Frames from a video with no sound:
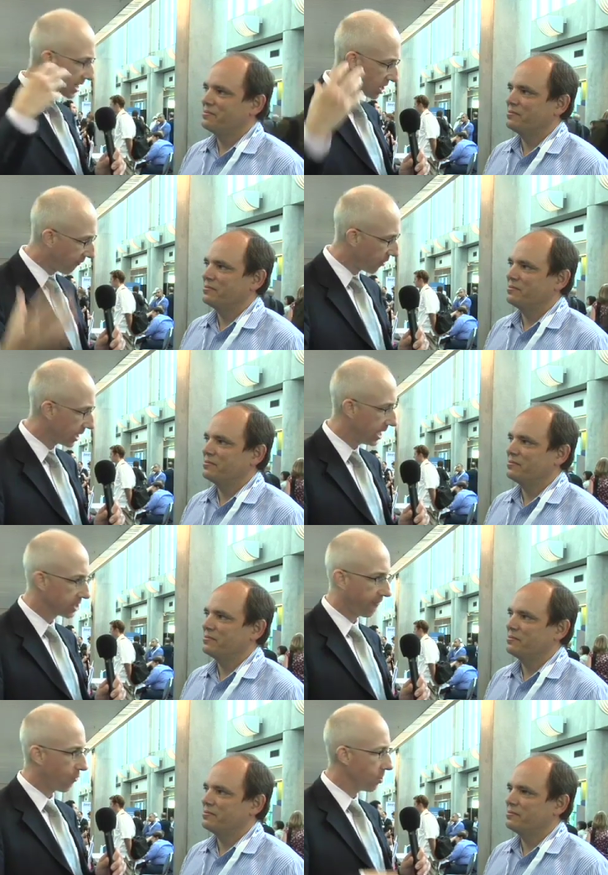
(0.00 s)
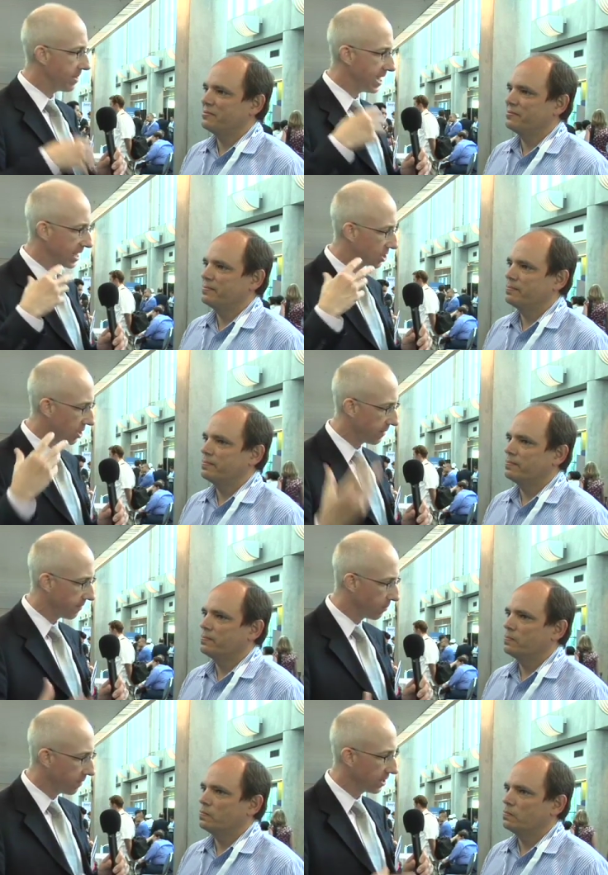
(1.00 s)
Speaker 1: of different kinds of formats of
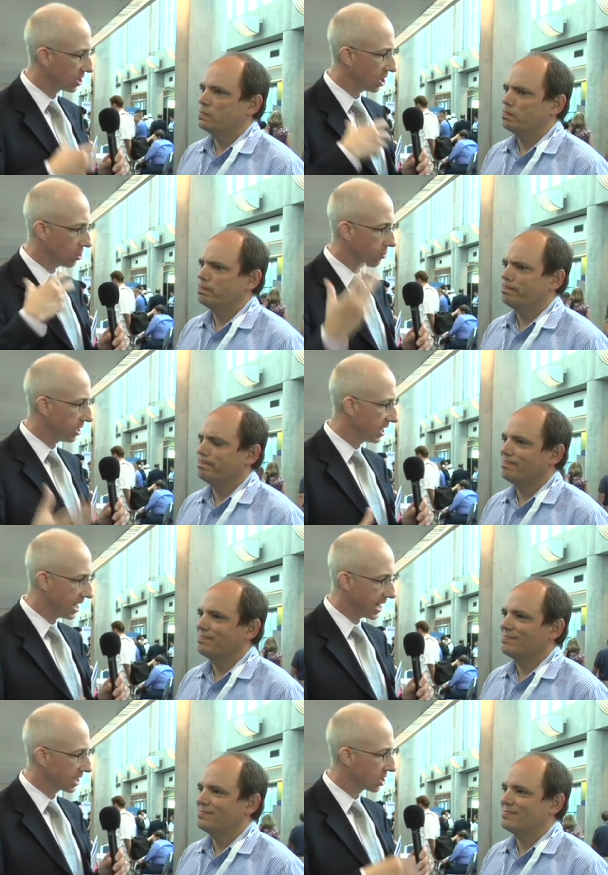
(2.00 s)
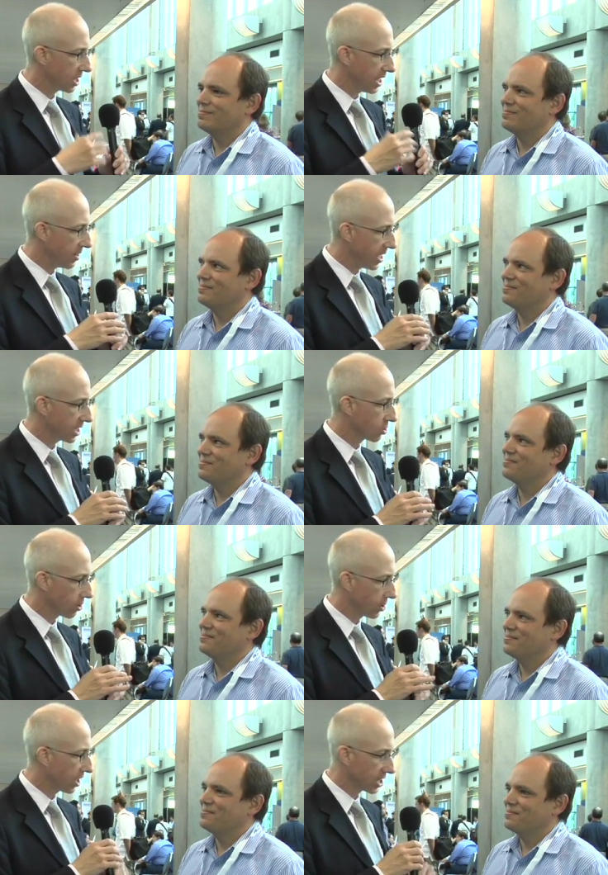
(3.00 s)
movies that you index and, and that sort of
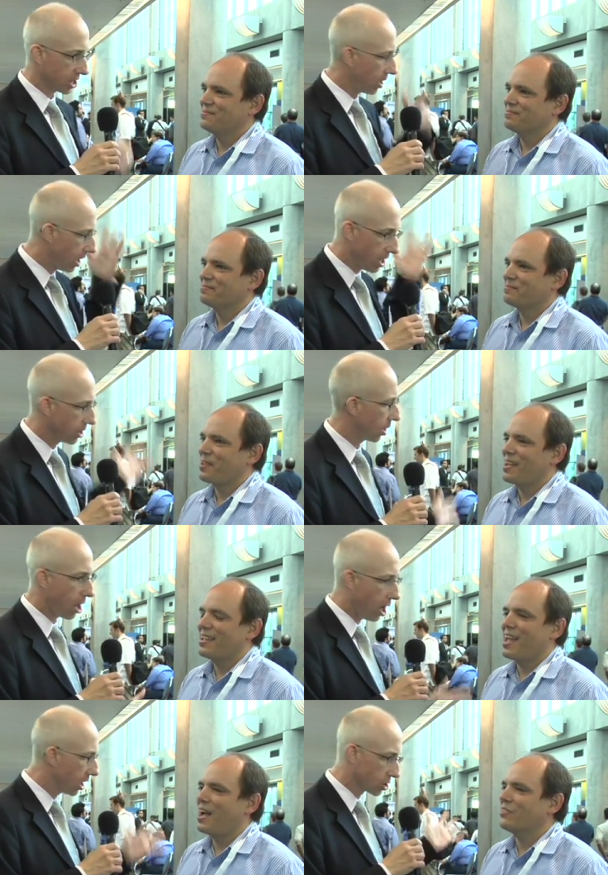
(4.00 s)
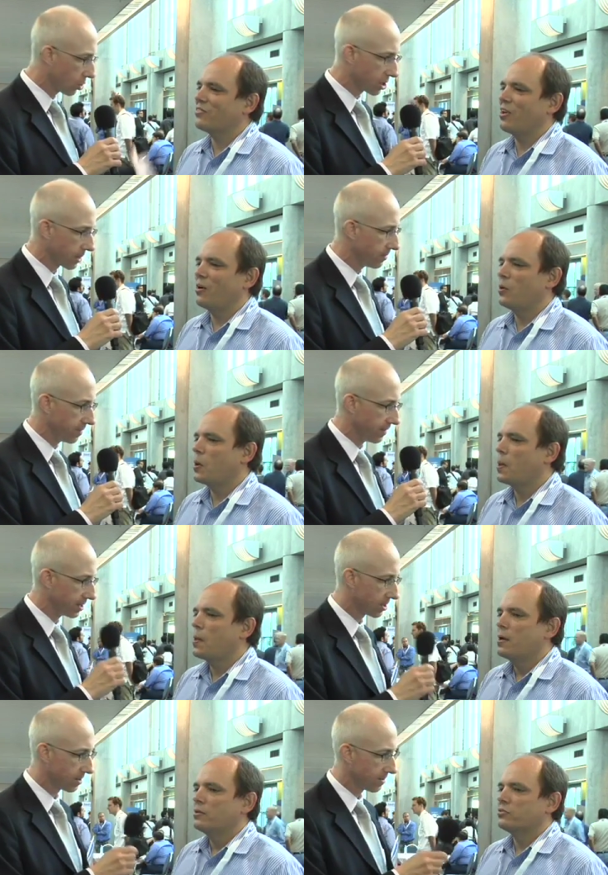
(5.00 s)
thing? Is it all all yeah, sorts so, of
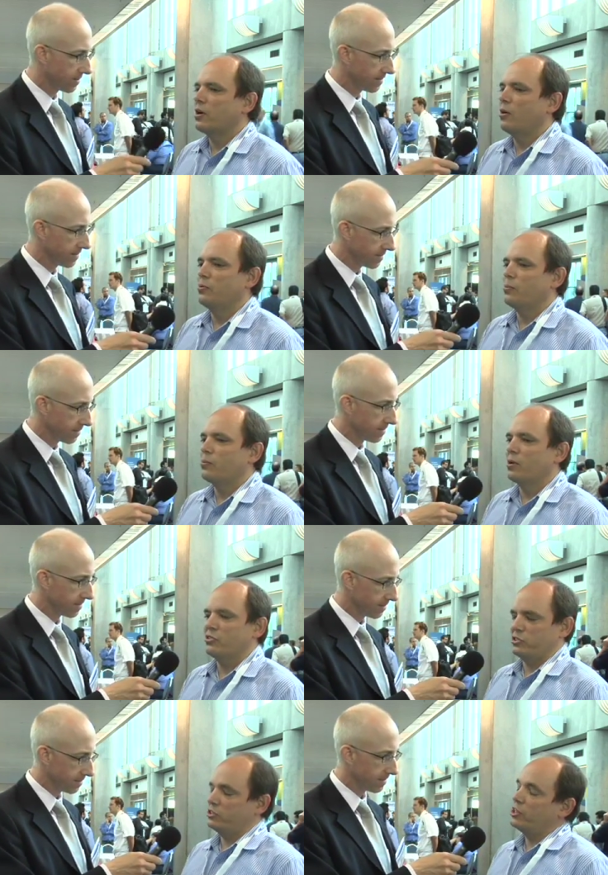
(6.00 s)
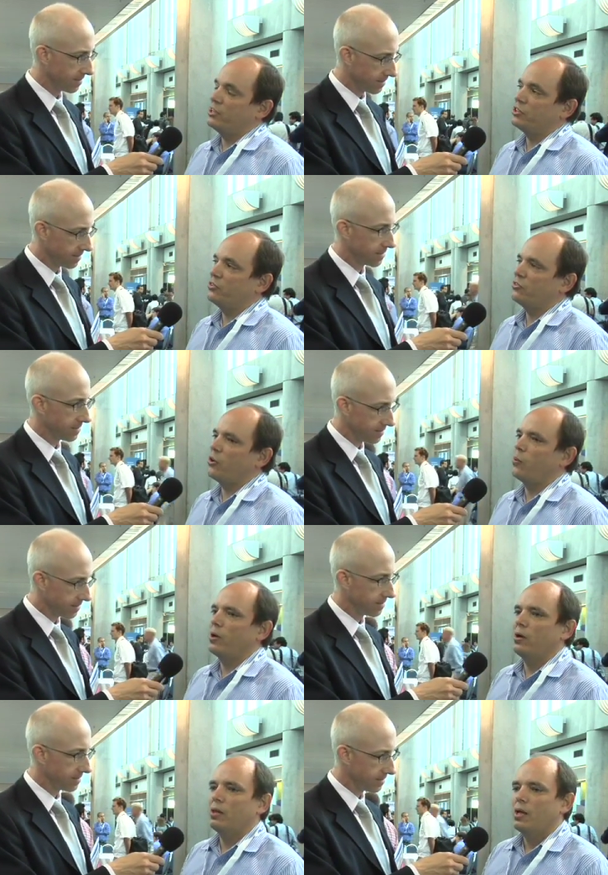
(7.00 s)
movies?
Speaker 2: So we're a search engine, so
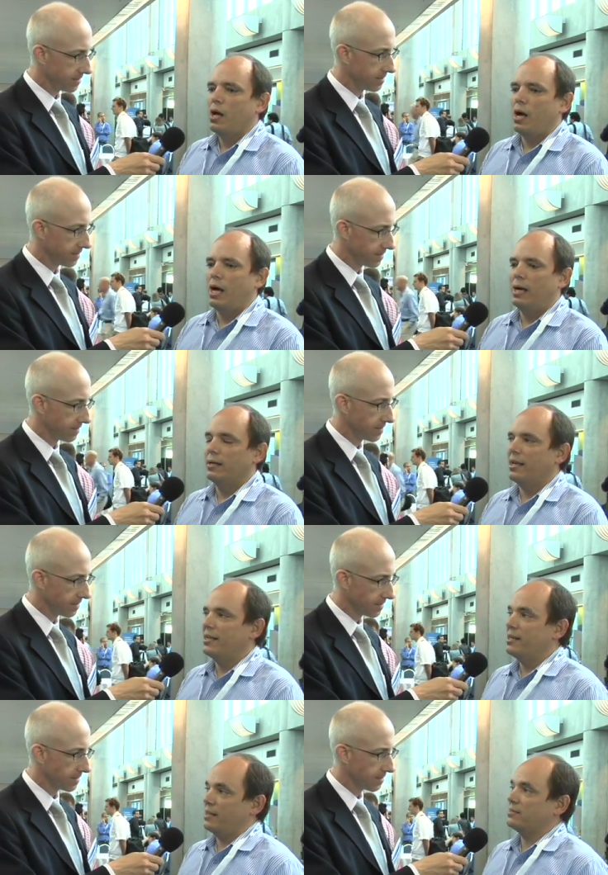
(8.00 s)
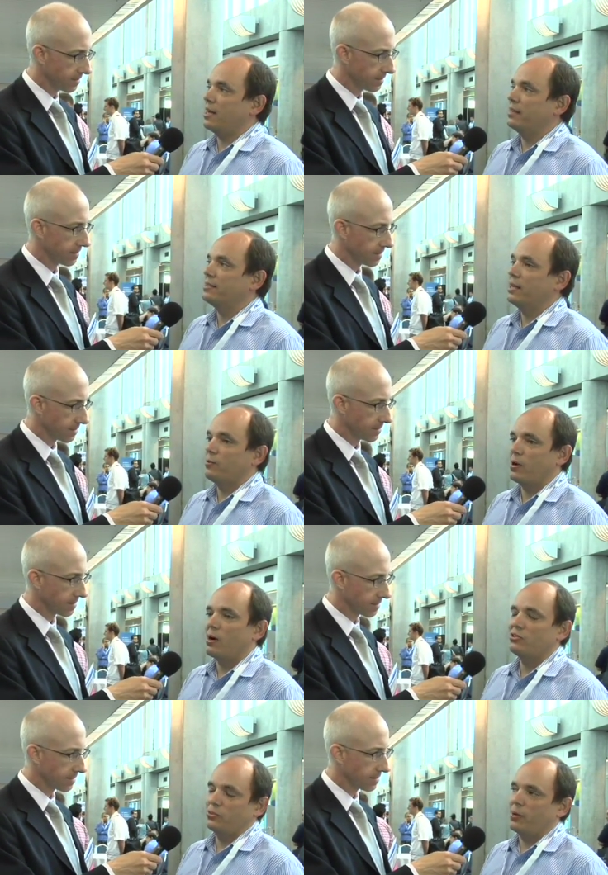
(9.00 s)
we'll uh, index content
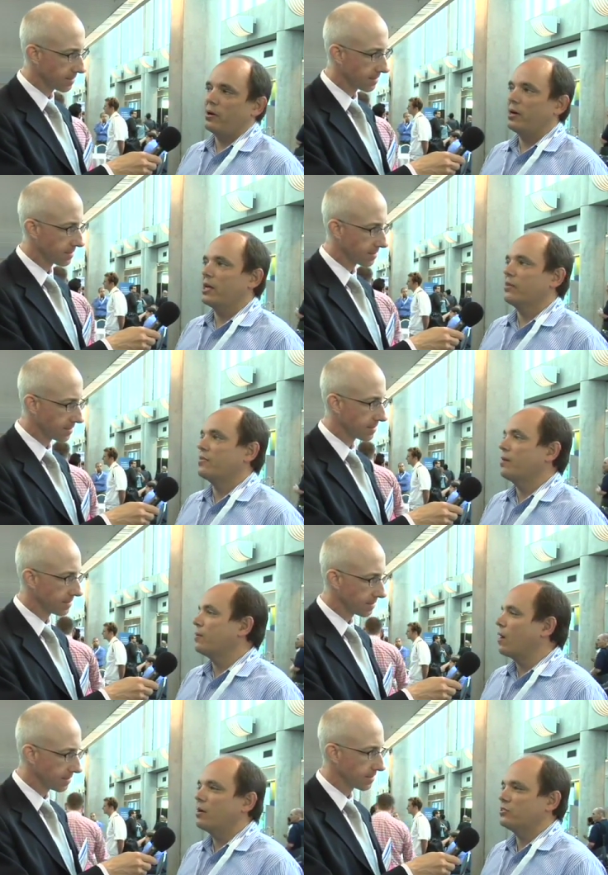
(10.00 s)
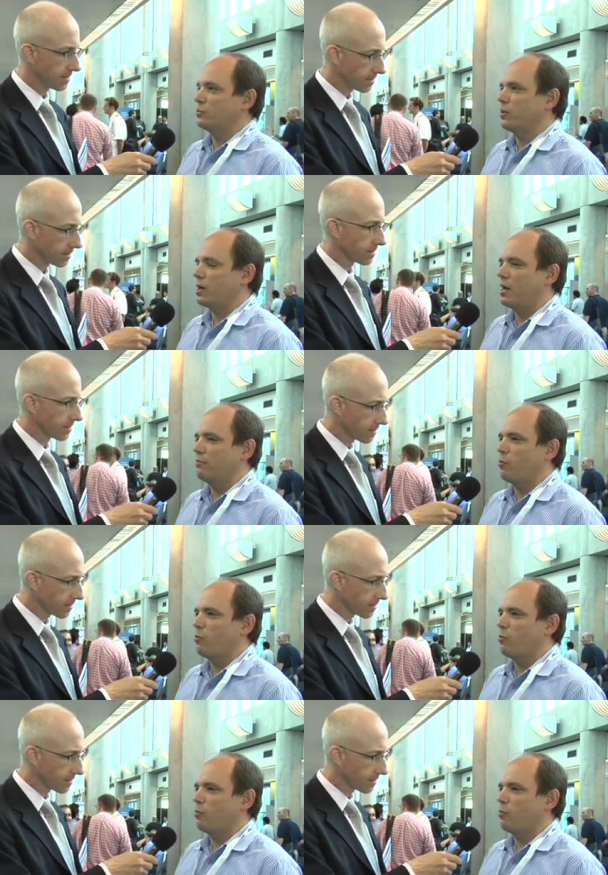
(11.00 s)
regardless of where it is, and regardless of what kind of